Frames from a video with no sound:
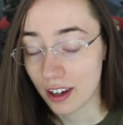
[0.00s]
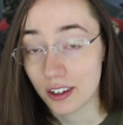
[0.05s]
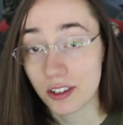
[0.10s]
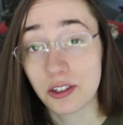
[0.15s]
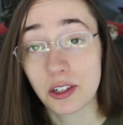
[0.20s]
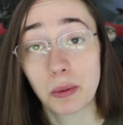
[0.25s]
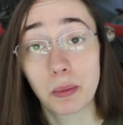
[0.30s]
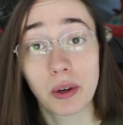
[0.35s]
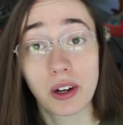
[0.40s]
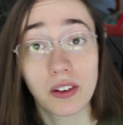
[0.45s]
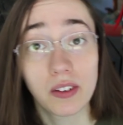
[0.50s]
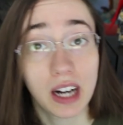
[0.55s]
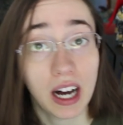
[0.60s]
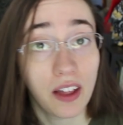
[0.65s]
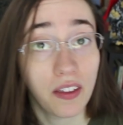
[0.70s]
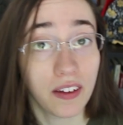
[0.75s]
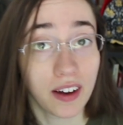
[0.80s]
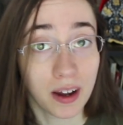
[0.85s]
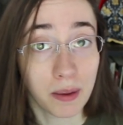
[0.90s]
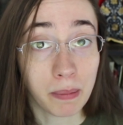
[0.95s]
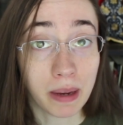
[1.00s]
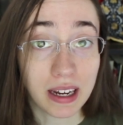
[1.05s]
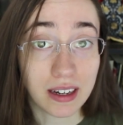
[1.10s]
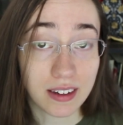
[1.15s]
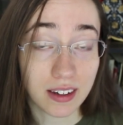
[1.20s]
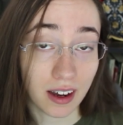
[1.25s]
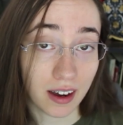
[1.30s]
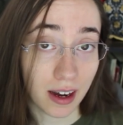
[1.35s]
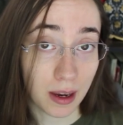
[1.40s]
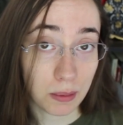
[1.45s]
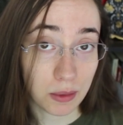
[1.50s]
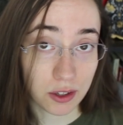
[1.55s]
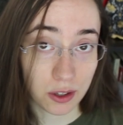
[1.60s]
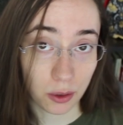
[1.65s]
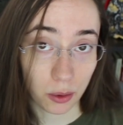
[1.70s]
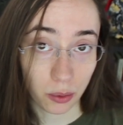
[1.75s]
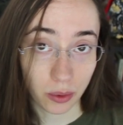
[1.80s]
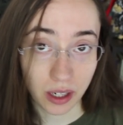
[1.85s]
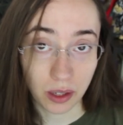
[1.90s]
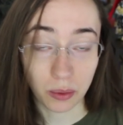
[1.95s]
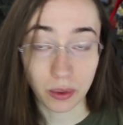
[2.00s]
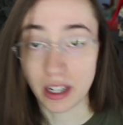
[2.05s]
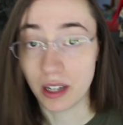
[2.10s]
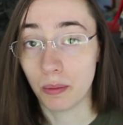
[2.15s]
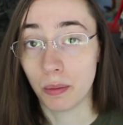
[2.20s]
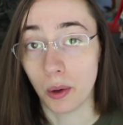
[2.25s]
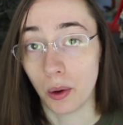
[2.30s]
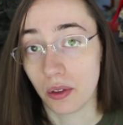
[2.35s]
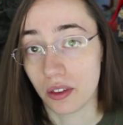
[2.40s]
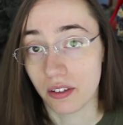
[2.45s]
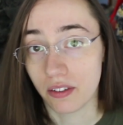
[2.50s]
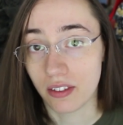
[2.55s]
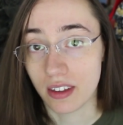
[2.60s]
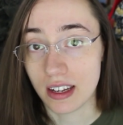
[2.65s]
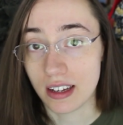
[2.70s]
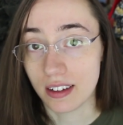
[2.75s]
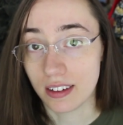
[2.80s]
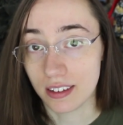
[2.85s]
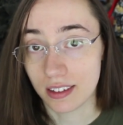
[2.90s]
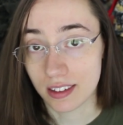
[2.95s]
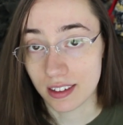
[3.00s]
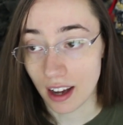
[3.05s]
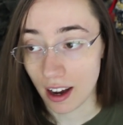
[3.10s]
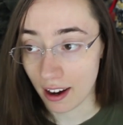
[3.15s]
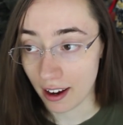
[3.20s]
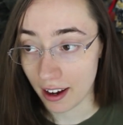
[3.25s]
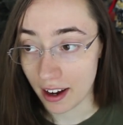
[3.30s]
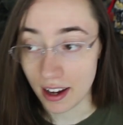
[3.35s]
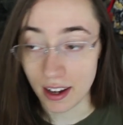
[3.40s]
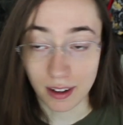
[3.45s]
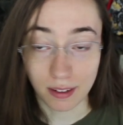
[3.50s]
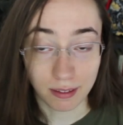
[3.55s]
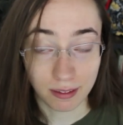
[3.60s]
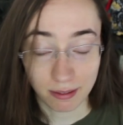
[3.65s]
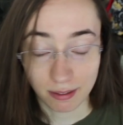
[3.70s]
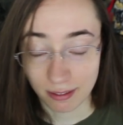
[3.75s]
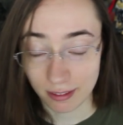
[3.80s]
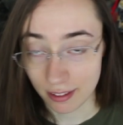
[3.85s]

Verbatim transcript: super glad that I made time to reread both of these I